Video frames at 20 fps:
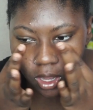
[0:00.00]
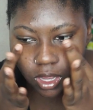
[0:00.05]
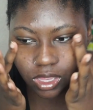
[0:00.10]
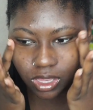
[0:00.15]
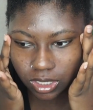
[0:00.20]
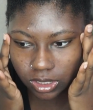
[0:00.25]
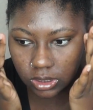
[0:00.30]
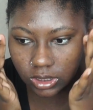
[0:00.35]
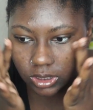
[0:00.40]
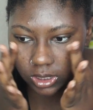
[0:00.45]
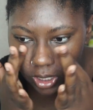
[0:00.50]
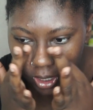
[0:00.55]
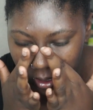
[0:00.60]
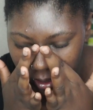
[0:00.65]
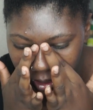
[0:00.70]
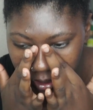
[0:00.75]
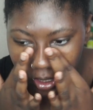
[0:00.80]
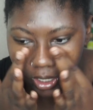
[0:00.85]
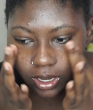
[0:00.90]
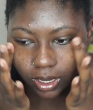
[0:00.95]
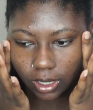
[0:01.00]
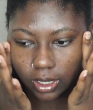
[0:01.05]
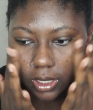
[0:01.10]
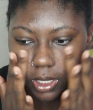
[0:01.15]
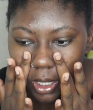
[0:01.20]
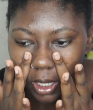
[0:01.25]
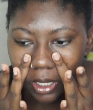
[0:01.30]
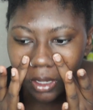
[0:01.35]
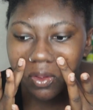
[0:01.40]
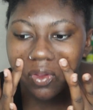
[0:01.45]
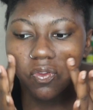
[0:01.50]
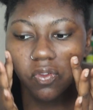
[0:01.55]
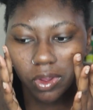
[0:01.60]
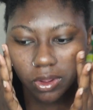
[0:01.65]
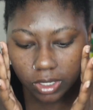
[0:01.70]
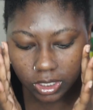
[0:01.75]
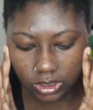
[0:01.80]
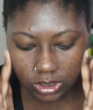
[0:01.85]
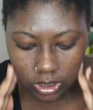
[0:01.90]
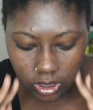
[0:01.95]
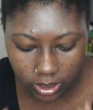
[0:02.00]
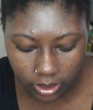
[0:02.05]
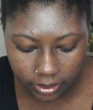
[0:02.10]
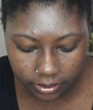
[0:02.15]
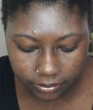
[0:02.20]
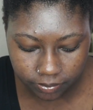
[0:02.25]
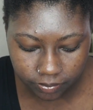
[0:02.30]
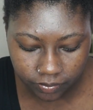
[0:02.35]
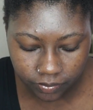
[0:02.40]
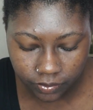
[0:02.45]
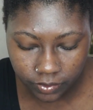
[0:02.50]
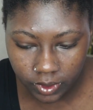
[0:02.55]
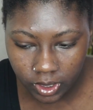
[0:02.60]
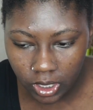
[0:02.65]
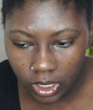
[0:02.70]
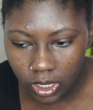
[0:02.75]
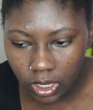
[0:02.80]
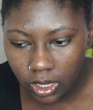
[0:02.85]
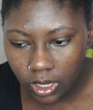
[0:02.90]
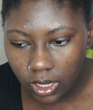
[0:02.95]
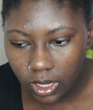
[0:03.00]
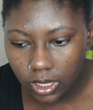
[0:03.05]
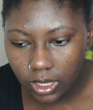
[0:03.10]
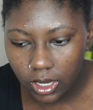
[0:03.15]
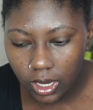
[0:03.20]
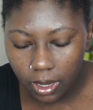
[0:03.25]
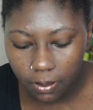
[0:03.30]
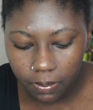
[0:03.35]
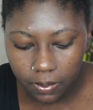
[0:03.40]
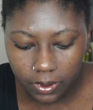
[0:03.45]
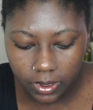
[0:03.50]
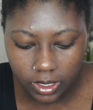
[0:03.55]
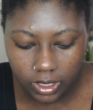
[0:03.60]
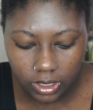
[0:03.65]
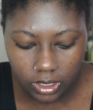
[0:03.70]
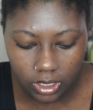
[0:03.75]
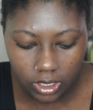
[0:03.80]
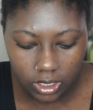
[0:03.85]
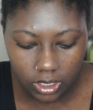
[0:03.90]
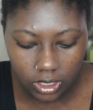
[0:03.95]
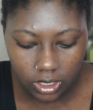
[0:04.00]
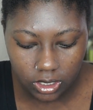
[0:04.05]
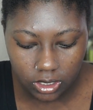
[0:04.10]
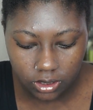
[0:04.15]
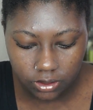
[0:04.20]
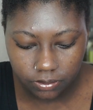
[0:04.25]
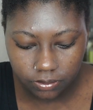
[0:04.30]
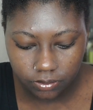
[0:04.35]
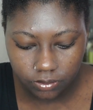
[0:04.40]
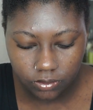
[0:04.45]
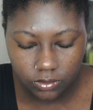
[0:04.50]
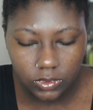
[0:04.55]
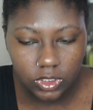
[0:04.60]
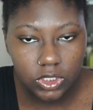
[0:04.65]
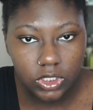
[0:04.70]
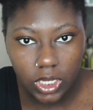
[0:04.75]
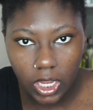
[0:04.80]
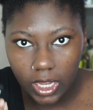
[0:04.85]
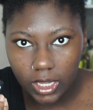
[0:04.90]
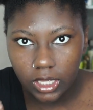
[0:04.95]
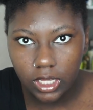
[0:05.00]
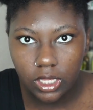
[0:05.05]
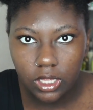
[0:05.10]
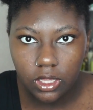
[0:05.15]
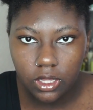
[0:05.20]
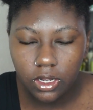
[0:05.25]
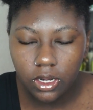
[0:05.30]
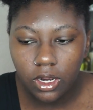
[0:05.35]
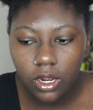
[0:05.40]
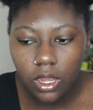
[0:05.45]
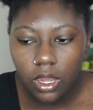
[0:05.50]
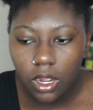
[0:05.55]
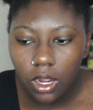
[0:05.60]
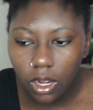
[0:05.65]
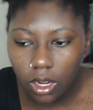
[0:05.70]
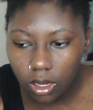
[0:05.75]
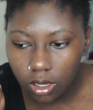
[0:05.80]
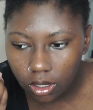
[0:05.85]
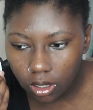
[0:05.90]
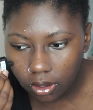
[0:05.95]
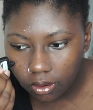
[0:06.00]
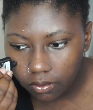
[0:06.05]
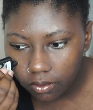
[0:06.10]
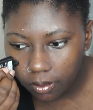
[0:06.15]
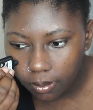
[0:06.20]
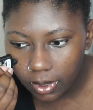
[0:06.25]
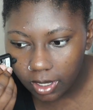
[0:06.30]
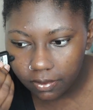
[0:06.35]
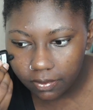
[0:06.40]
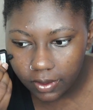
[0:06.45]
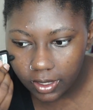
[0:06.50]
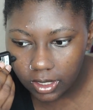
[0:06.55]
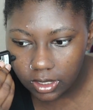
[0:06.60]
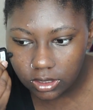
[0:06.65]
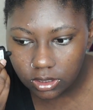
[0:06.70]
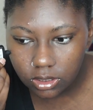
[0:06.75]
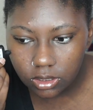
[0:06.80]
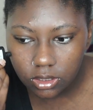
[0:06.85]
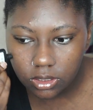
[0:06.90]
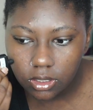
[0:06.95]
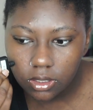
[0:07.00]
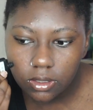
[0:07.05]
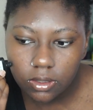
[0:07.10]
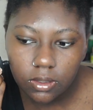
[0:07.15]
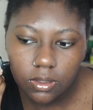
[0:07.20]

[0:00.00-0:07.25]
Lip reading: And this is the only area that I like focusing on. And then I put the Shine Killer all over my face.